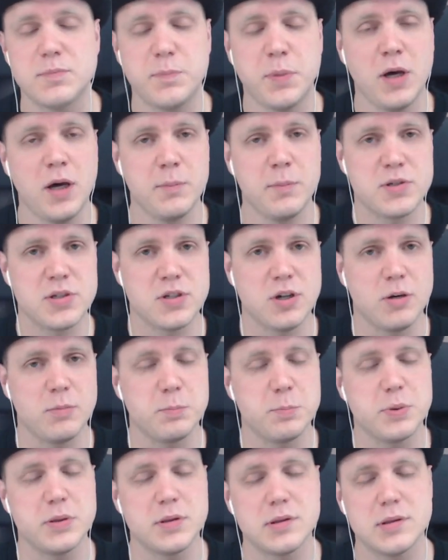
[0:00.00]
pub
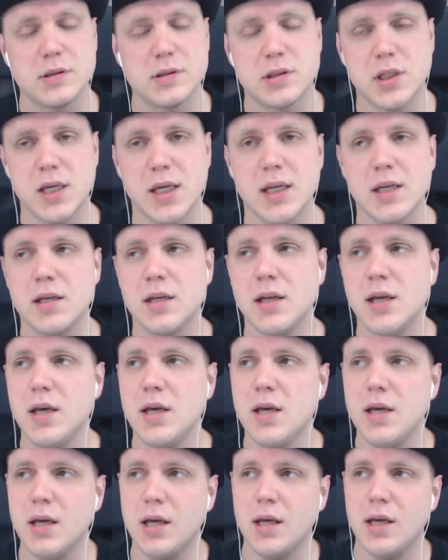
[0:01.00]
stomp scene,
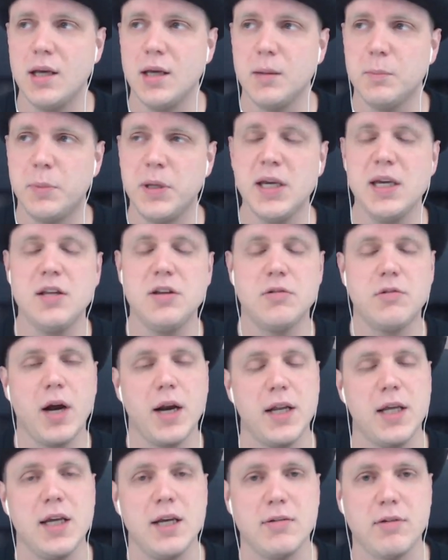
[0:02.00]
picking the
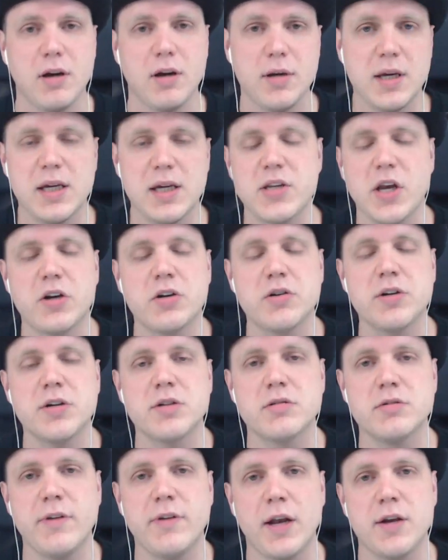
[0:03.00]
right hero is a
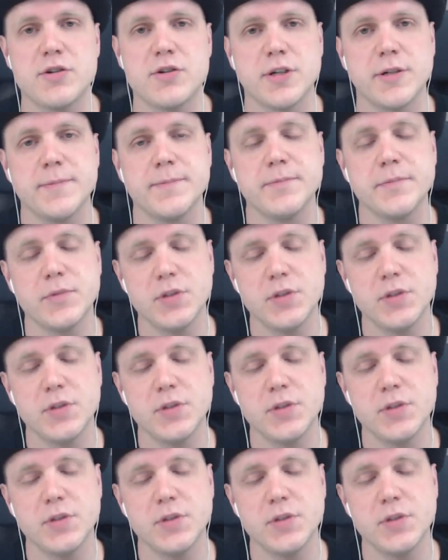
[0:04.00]
critical venture.